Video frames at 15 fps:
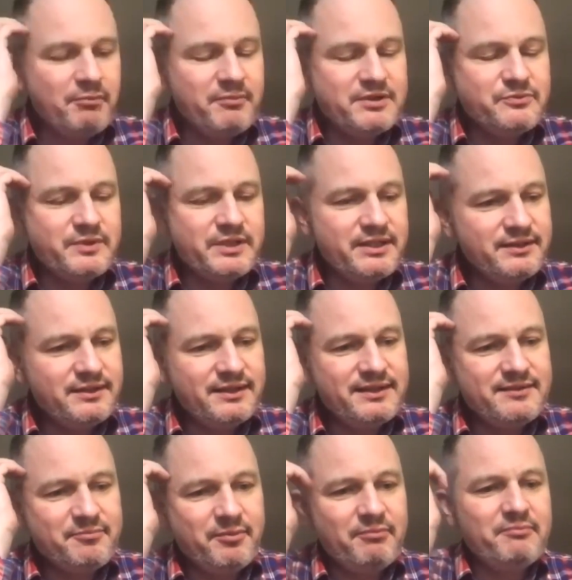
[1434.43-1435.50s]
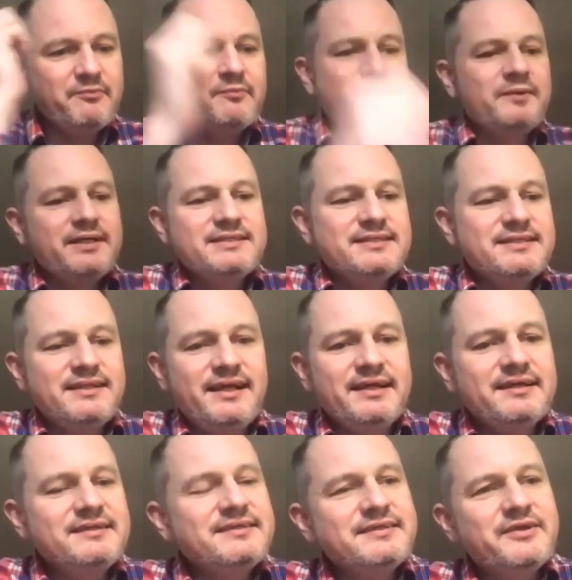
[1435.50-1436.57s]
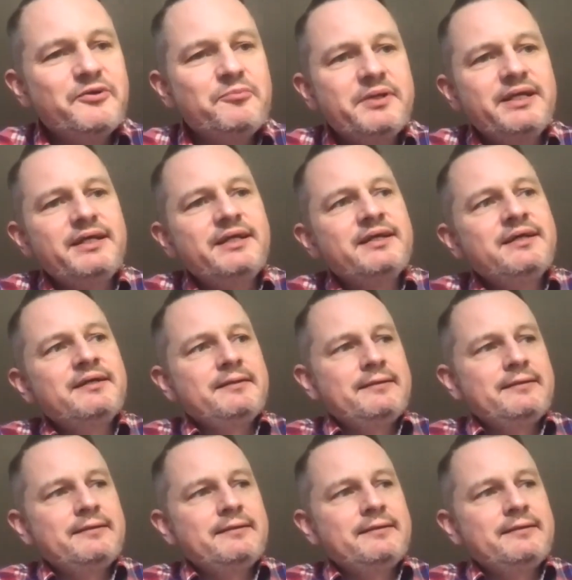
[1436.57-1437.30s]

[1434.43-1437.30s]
problem is we didn't know. The problem is like nobody